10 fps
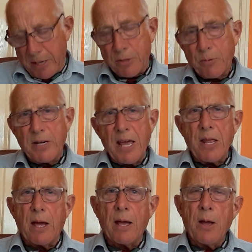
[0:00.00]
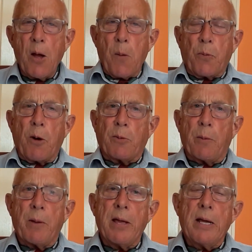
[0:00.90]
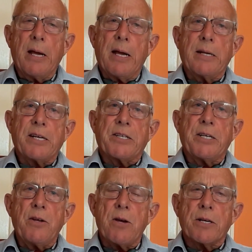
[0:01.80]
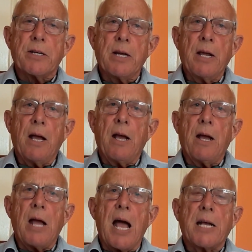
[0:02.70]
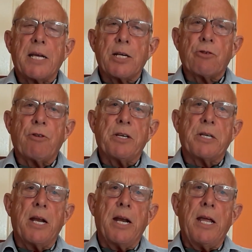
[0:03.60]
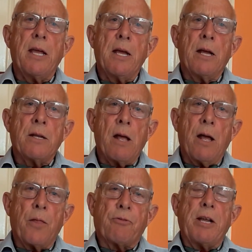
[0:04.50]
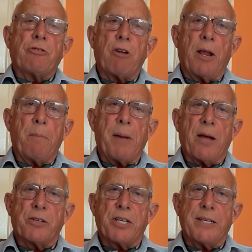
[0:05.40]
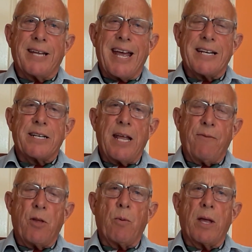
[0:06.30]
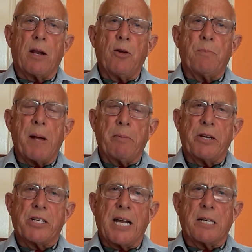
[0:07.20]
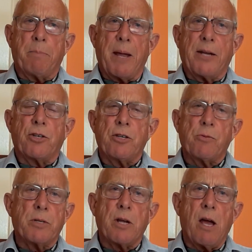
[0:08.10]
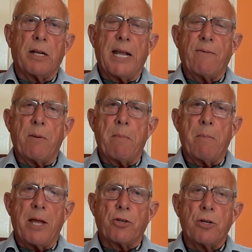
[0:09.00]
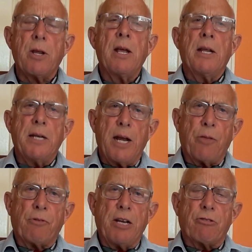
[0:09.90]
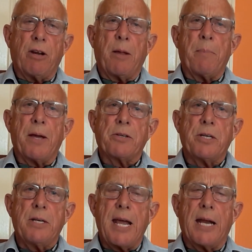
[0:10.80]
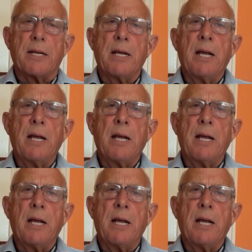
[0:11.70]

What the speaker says: me to another problem, does it not? Our country is nearly £3 trillion in debt, if you include public sector pensions, which I hardly ever mentioned, nearly £3 trillion in debt.